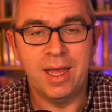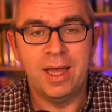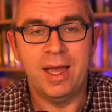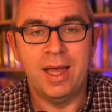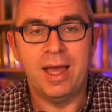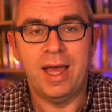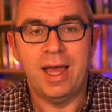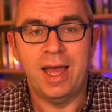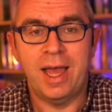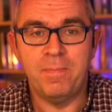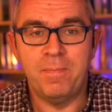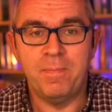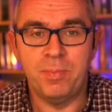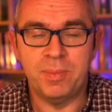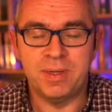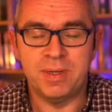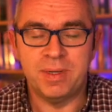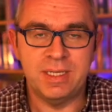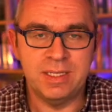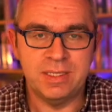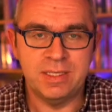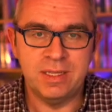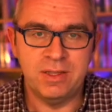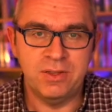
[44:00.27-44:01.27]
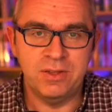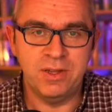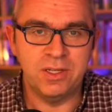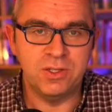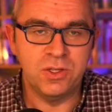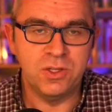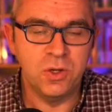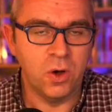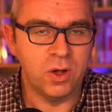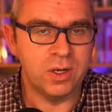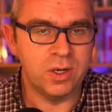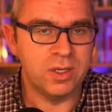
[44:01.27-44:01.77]
but Season 3
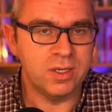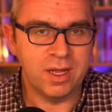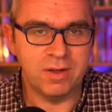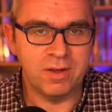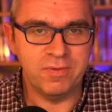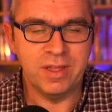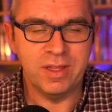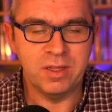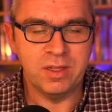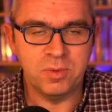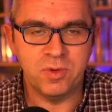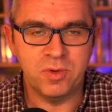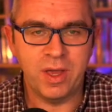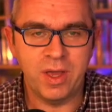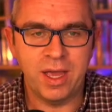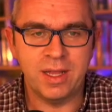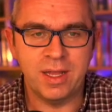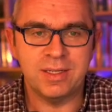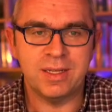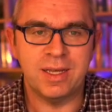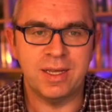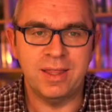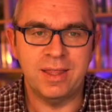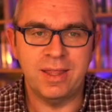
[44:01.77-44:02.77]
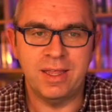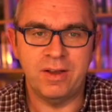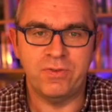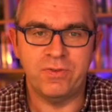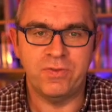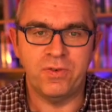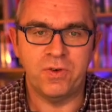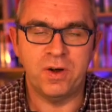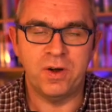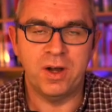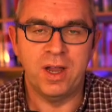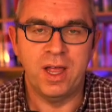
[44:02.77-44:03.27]
is not available yet, and
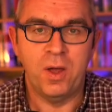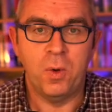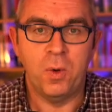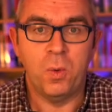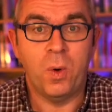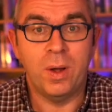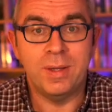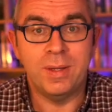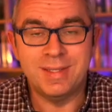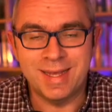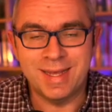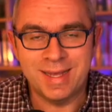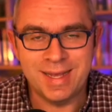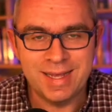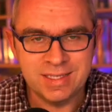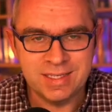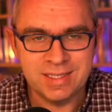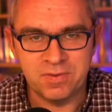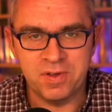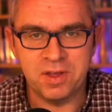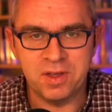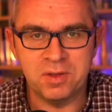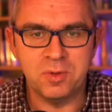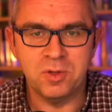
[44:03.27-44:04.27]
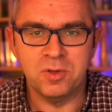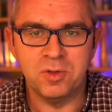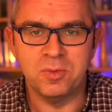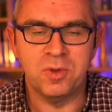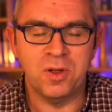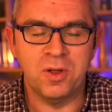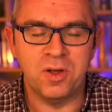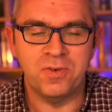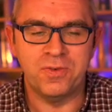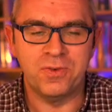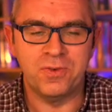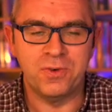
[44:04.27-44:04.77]
therefore once it is
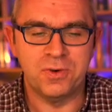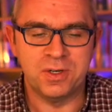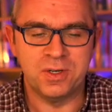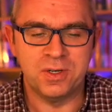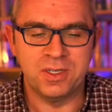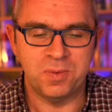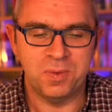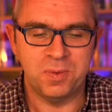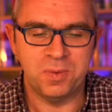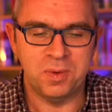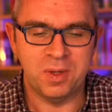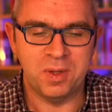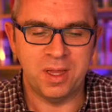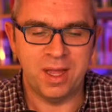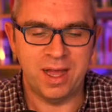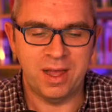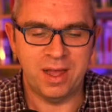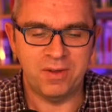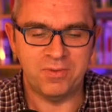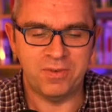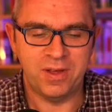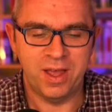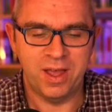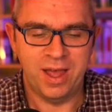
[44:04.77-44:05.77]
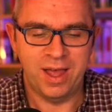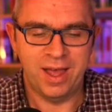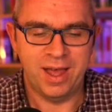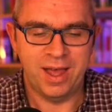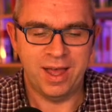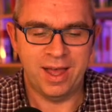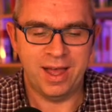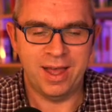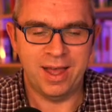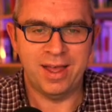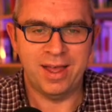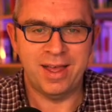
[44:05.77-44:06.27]
available, of course, we will have
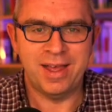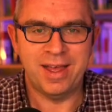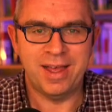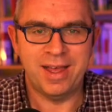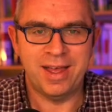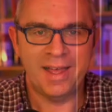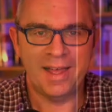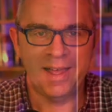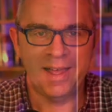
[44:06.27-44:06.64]
a